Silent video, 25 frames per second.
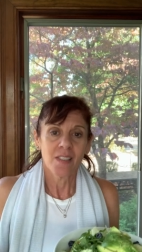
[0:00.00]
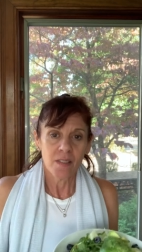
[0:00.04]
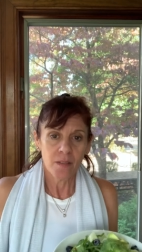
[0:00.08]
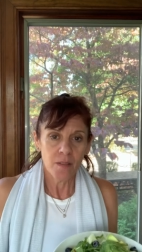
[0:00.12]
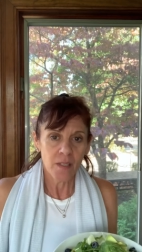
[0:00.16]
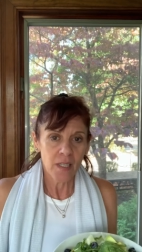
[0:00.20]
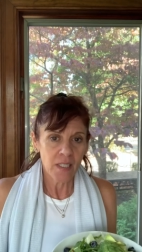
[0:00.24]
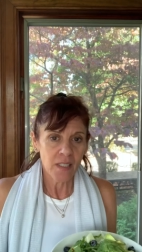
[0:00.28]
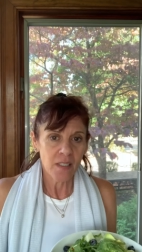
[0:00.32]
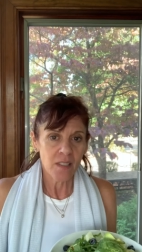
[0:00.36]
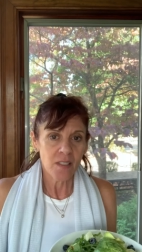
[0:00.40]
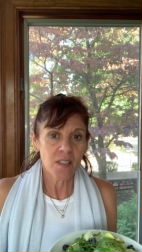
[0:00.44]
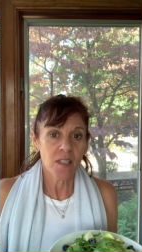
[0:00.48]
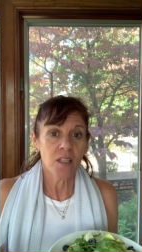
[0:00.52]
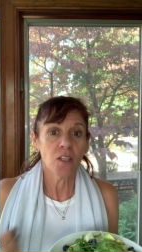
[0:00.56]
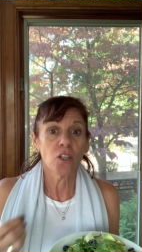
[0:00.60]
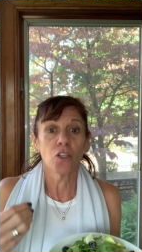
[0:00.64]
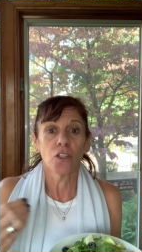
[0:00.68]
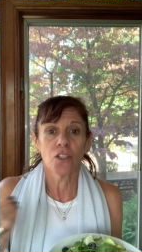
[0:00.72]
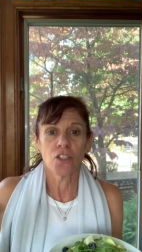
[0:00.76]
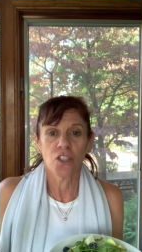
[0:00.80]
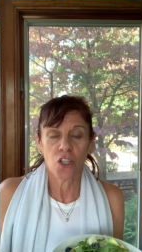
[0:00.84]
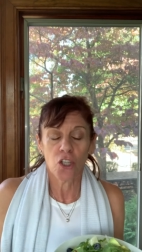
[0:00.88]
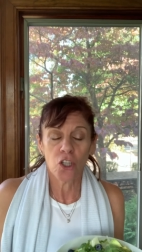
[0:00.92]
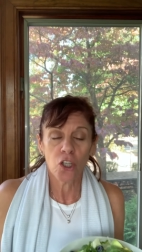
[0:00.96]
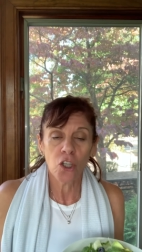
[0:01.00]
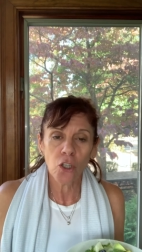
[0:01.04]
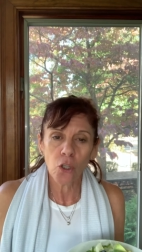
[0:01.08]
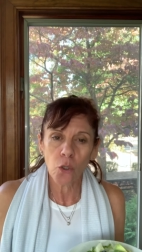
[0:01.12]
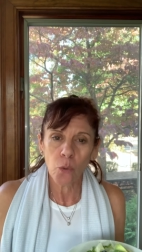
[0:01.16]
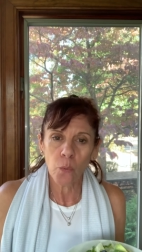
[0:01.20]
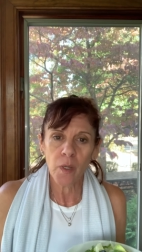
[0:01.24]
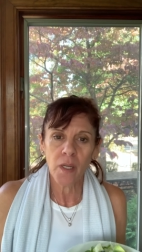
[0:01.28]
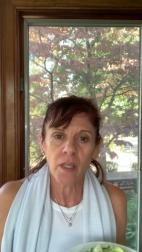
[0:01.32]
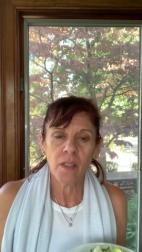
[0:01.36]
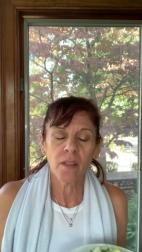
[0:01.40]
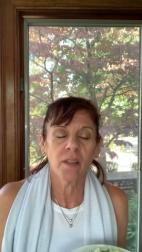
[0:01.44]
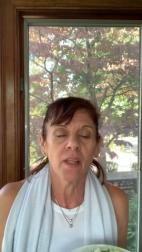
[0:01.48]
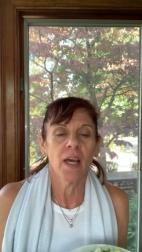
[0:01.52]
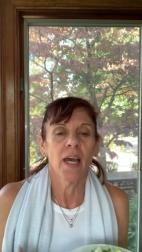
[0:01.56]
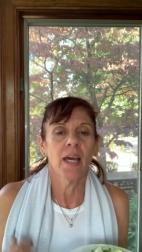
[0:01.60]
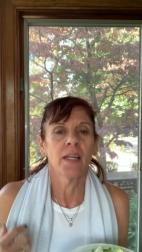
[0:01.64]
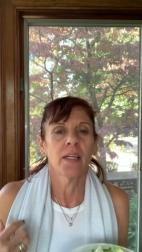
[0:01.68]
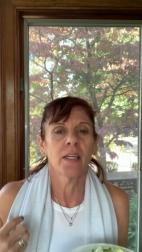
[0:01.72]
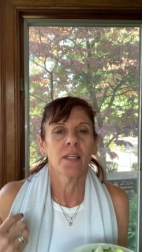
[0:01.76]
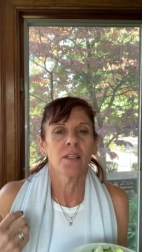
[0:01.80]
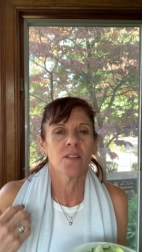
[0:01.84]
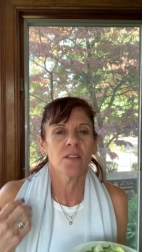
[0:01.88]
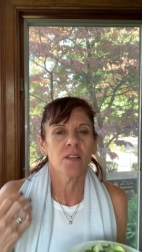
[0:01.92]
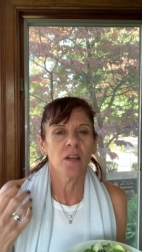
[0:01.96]
is good to cook with and
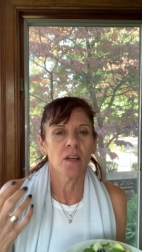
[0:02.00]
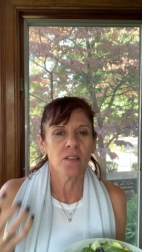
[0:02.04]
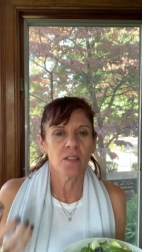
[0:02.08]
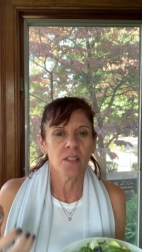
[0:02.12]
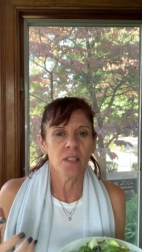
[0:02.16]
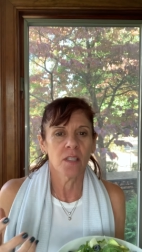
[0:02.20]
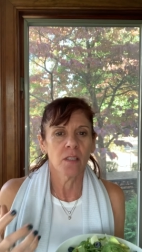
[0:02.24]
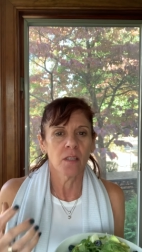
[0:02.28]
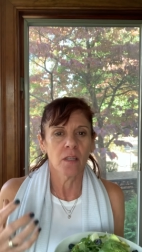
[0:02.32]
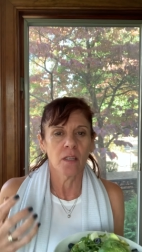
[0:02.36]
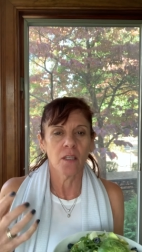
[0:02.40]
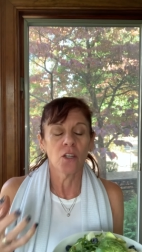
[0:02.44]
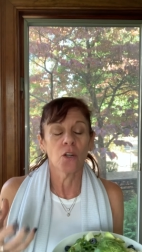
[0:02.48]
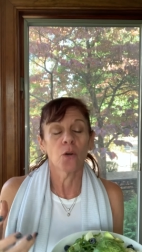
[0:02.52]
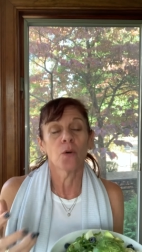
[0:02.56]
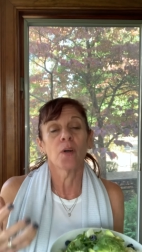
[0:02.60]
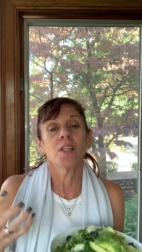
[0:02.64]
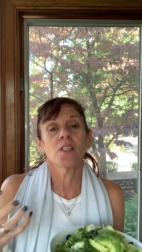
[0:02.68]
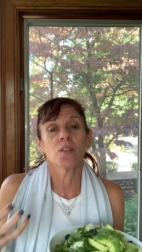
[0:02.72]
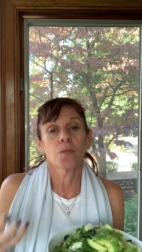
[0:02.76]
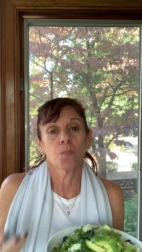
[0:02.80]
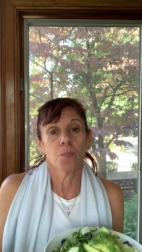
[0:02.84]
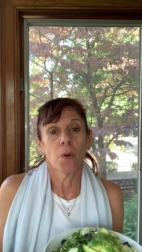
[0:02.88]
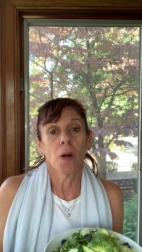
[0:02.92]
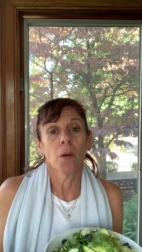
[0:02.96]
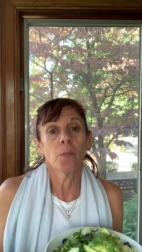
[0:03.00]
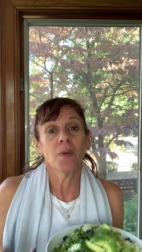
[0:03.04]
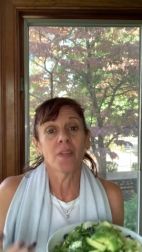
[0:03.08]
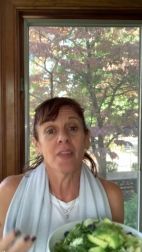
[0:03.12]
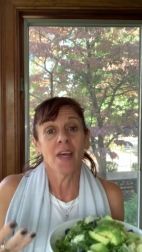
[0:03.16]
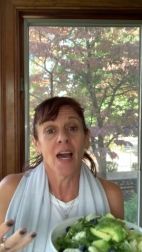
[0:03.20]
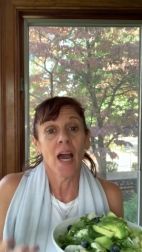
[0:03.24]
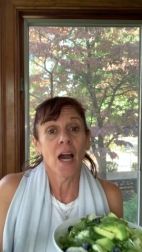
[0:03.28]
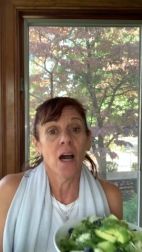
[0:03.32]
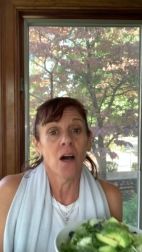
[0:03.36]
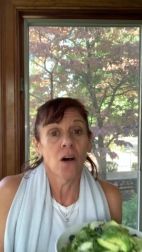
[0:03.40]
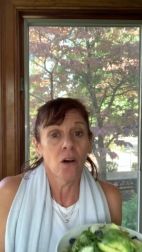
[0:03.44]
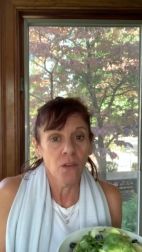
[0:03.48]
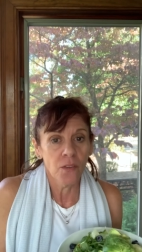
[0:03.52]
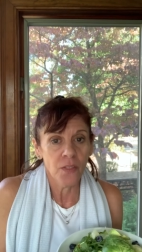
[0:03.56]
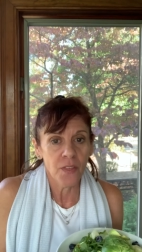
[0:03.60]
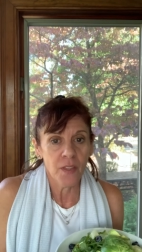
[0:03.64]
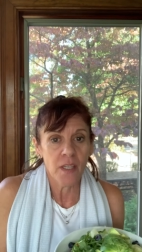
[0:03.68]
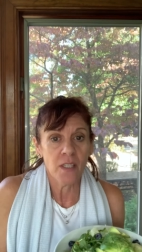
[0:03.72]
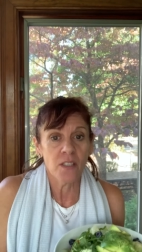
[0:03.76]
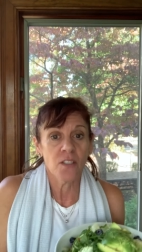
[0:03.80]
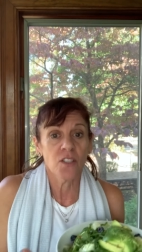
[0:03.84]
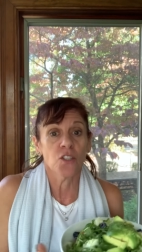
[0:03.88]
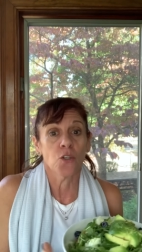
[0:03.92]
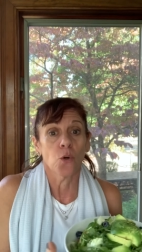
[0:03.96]
it doesn't, you know, it's probably the
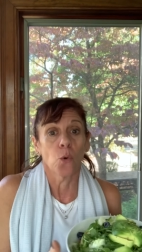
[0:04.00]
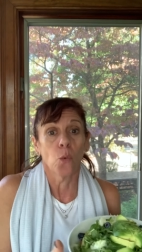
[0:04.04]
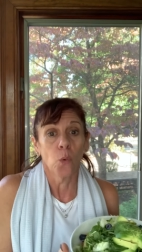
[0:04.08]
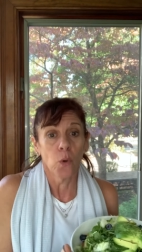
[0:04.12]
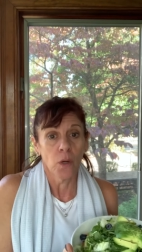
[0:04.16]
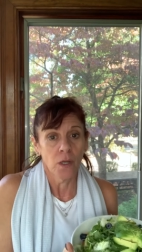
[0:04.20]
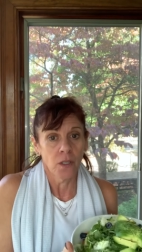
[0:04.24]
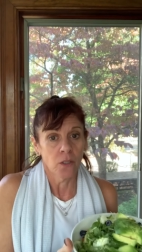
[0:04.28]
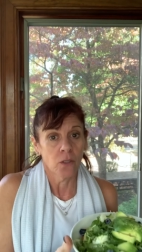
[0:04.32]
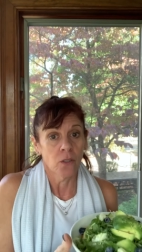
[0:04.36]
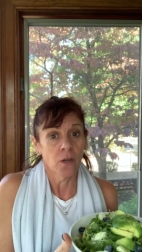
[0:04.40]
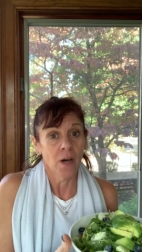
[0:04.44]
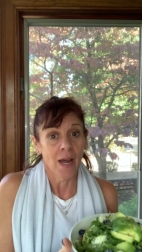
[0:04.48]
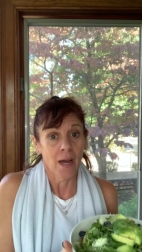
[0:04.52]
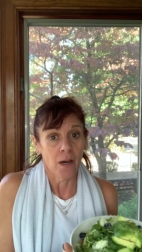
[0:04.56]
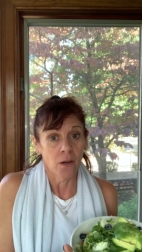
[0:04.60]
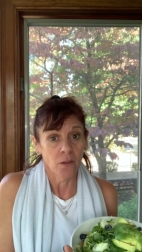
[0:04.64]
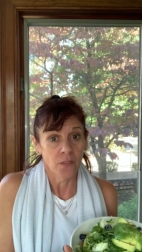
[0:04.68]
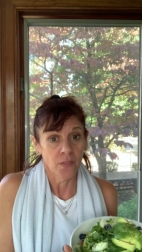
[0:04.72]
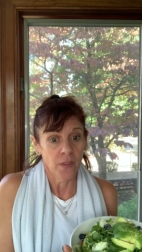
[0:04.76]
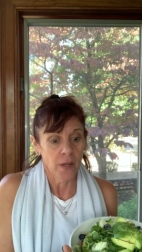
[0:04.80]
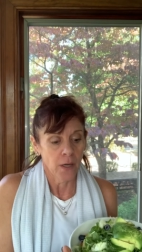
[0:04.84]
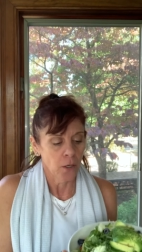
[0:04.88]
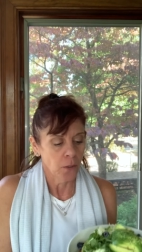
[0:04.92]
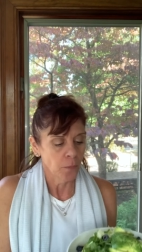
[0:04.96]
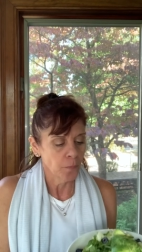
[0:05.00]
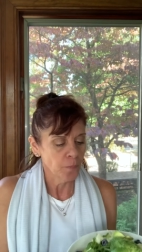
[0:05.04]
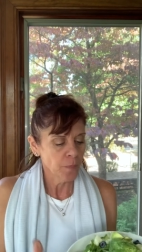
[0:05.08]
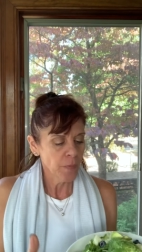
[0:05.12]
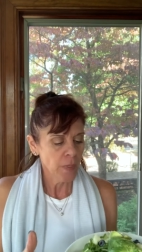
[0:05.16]
healthiest oil out there.